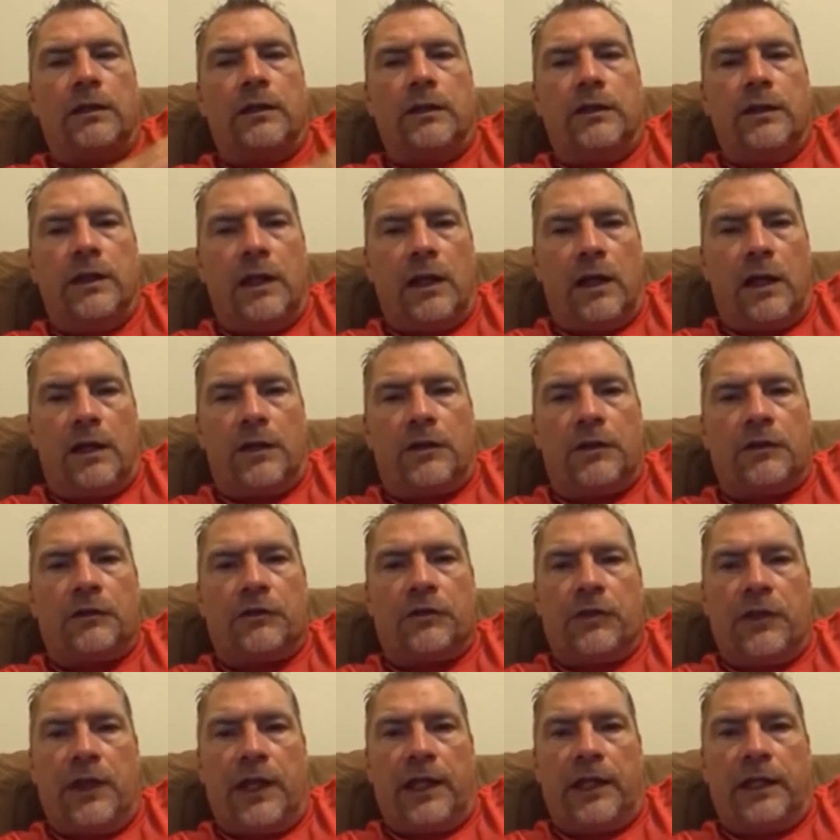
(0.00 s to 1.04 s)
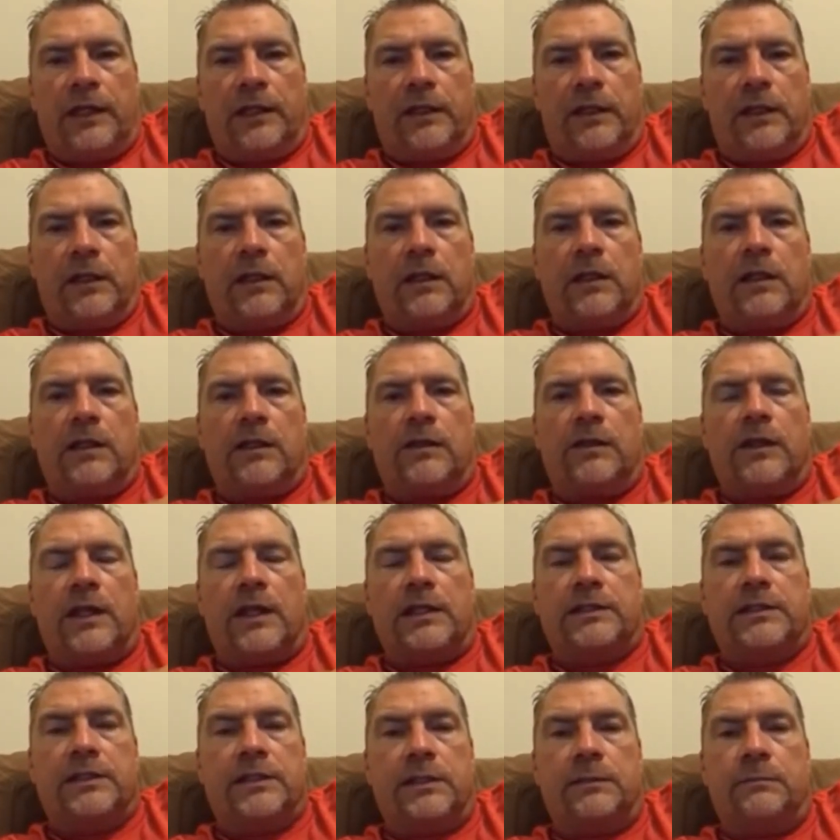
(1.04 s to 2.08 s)
The other thing
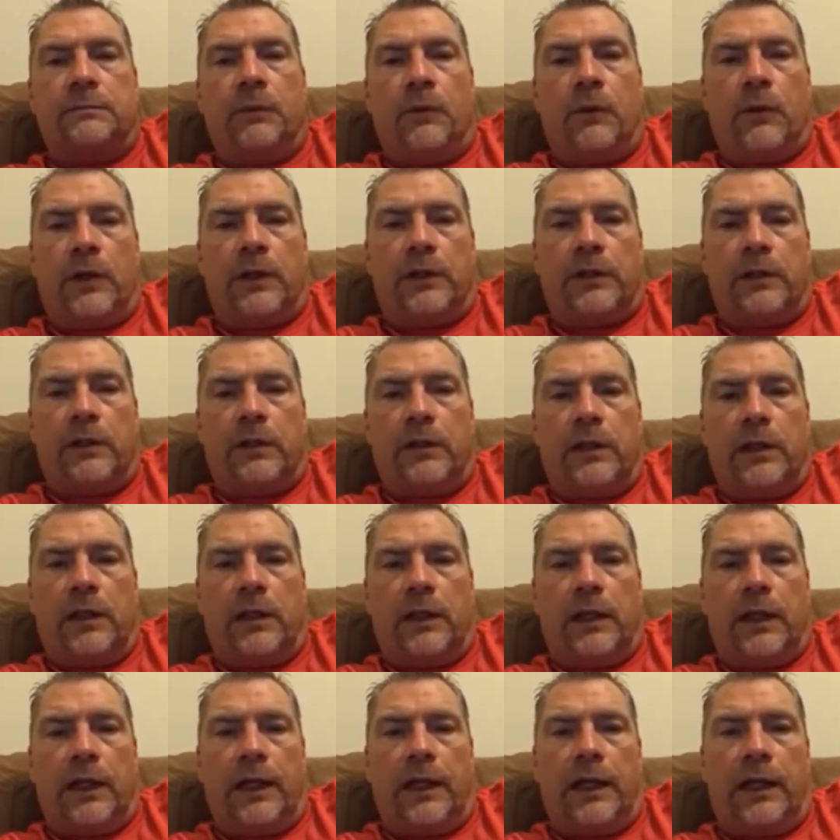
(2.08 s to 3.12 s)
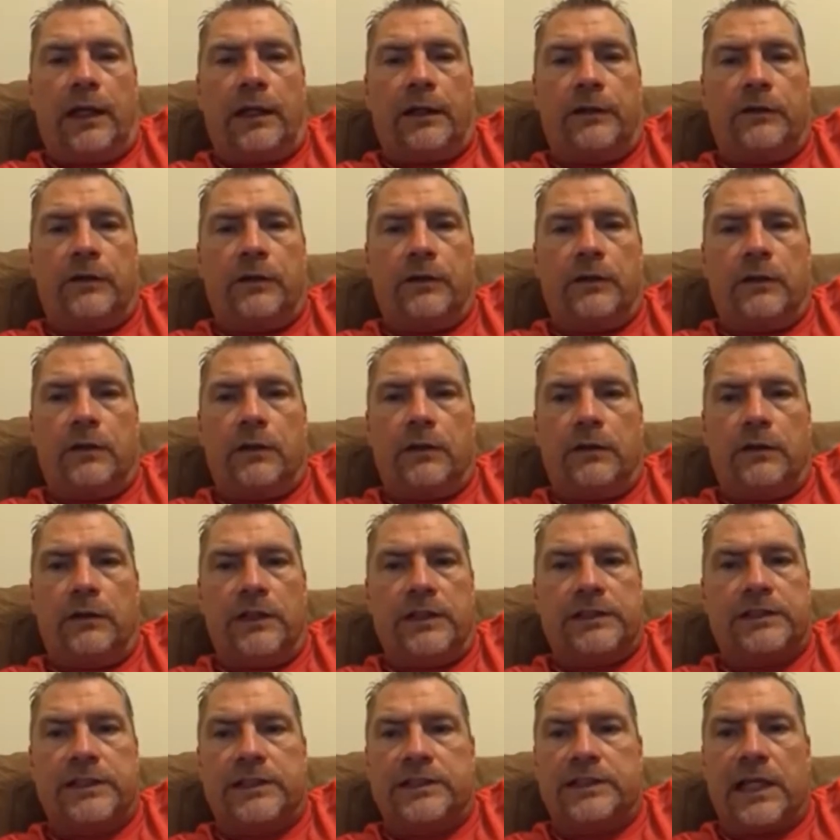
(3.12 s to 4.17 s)
that's important, and
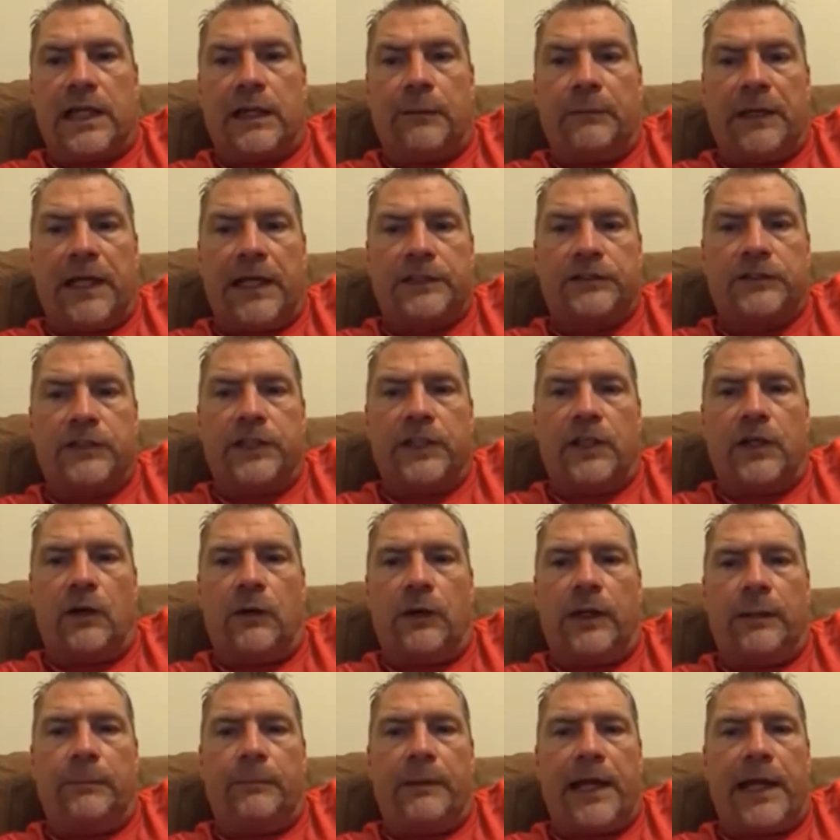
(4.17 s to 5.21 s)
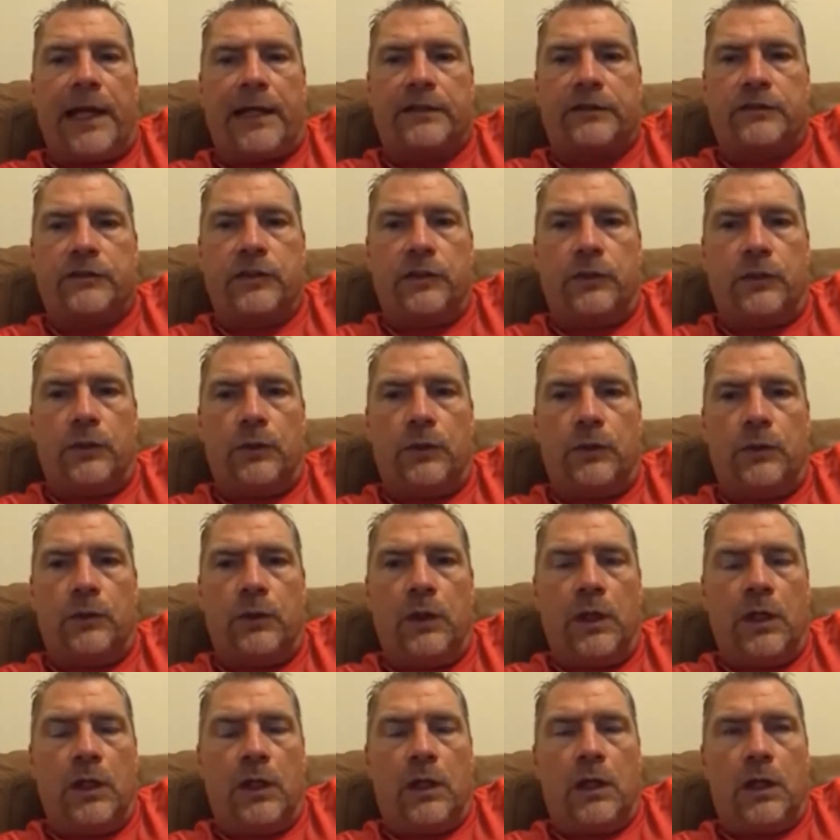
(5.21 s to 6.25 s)
I'm actually going back to
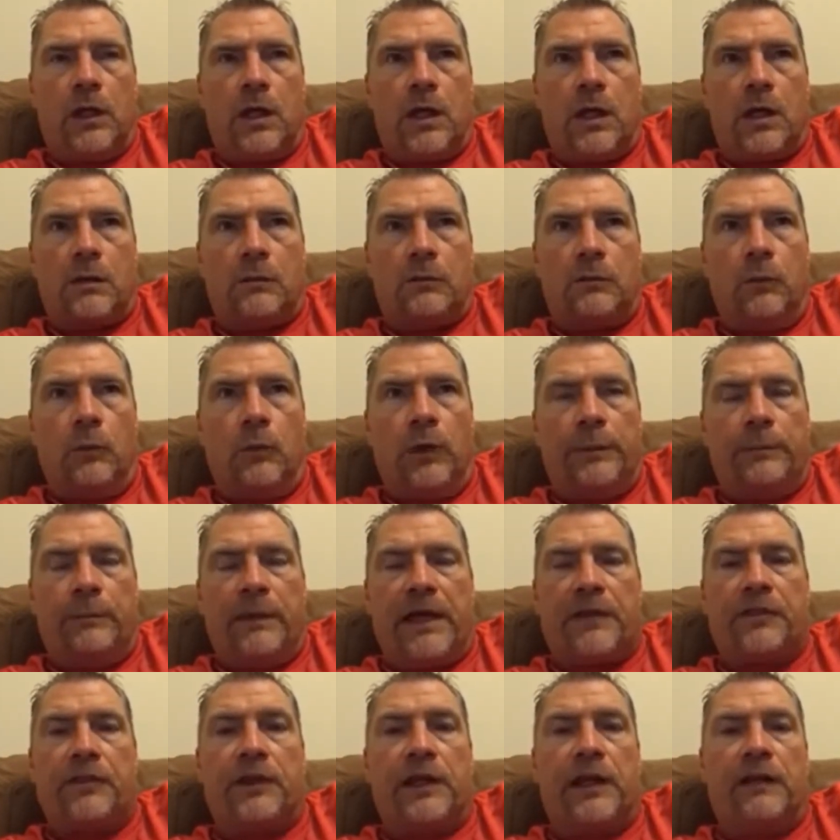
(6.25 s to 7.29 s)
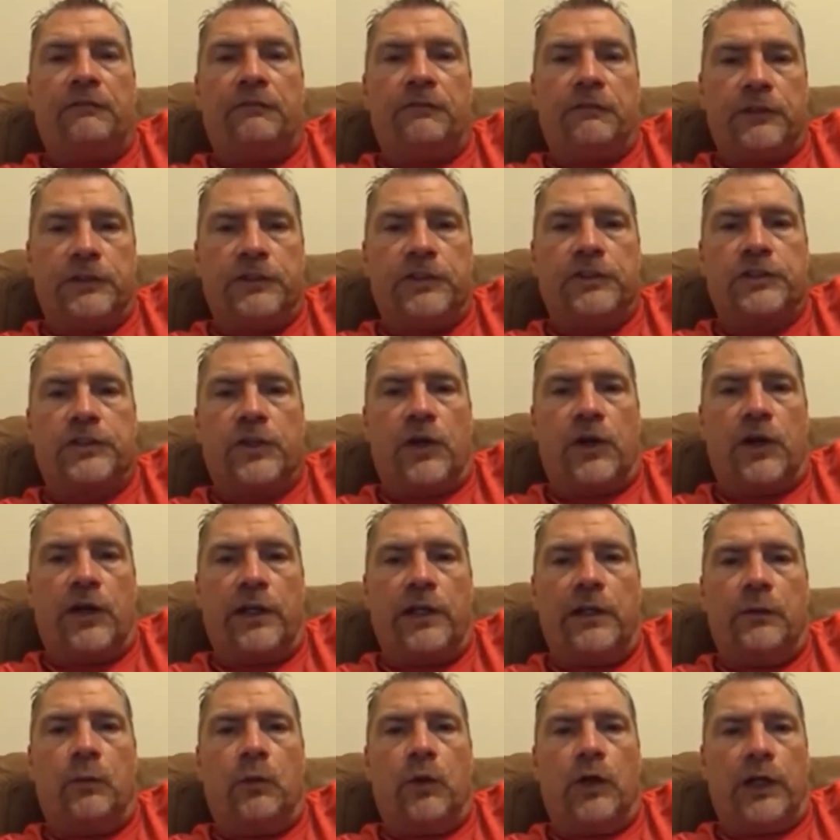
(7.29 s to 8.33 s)
when Beth and I first
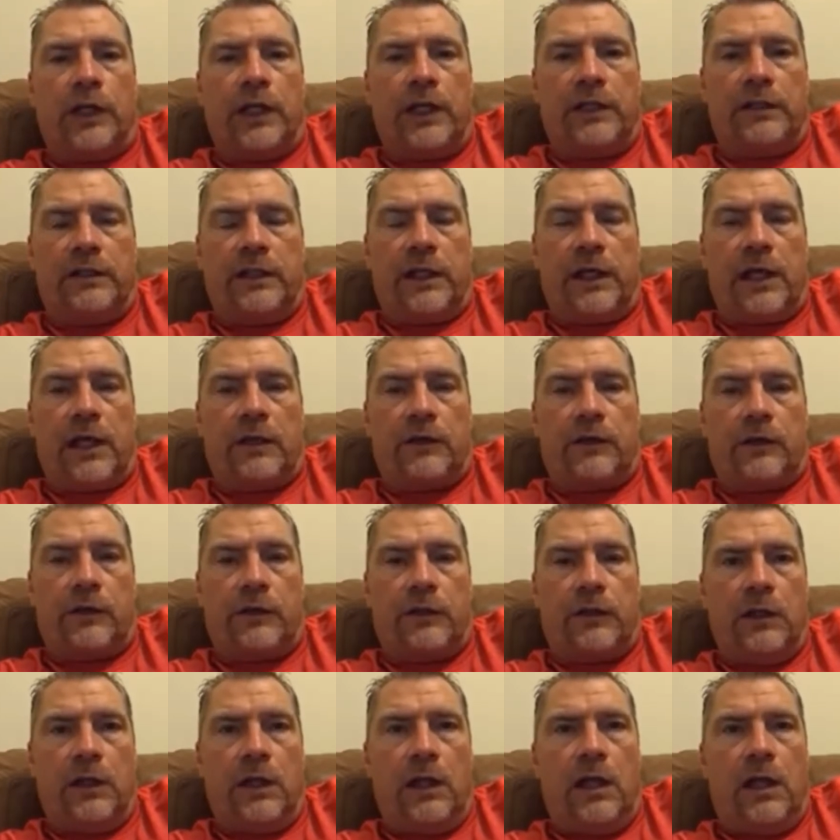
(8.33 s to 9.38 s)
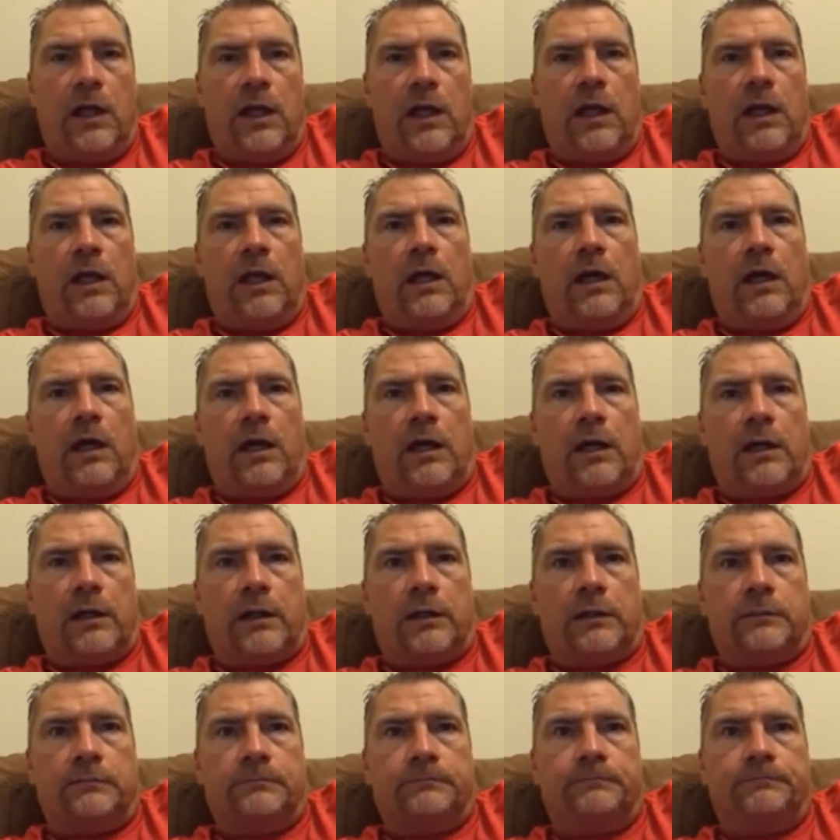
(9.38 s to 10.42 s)
started working together,
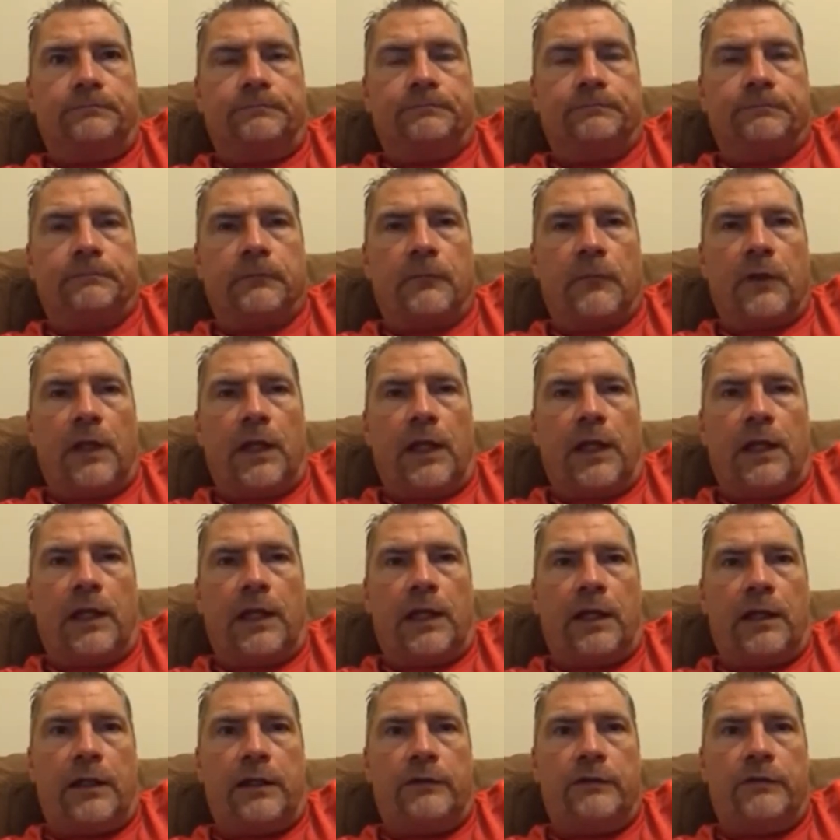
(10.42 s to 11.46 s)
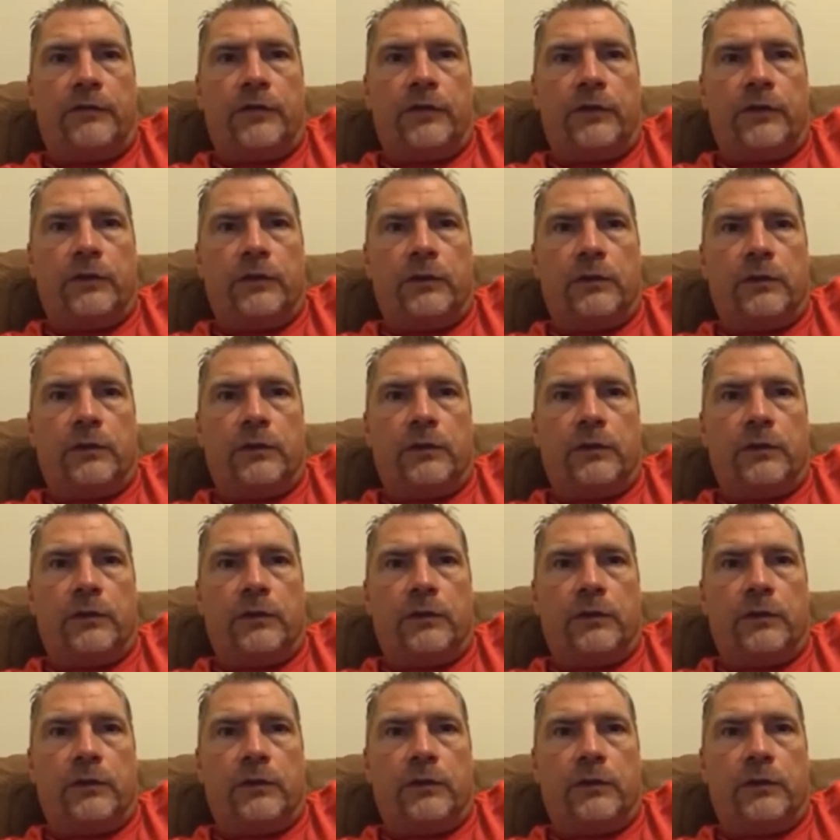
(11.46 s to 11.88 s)
and